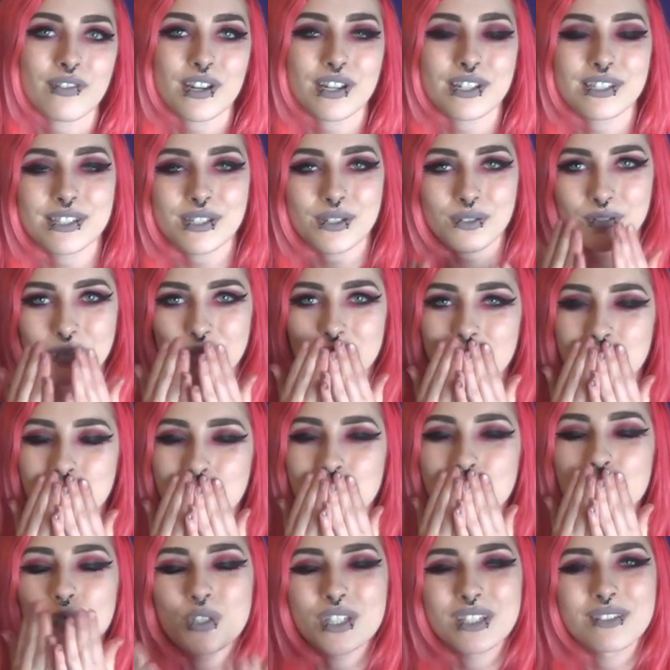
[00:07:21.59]
very soon.
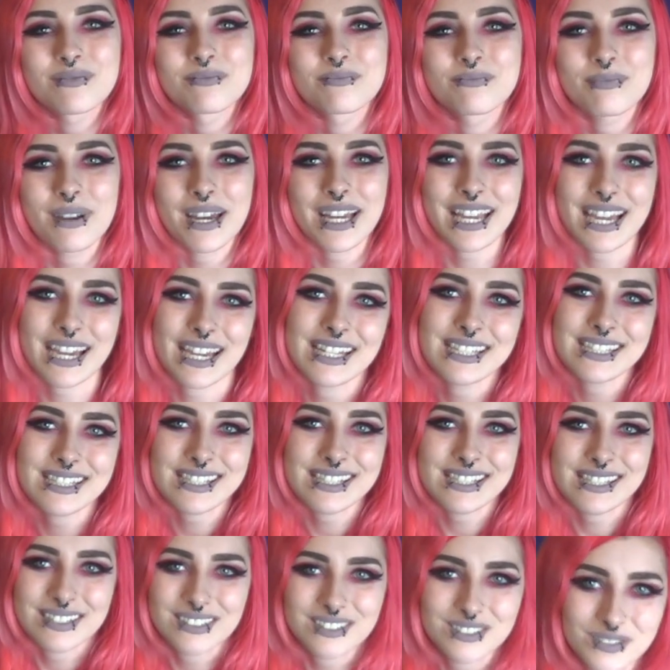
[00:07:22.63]
Bye,
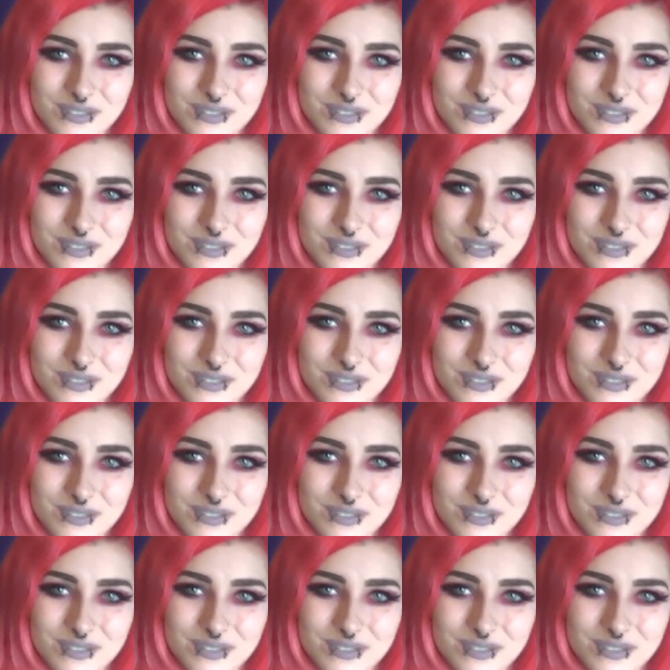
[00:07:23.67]
guys!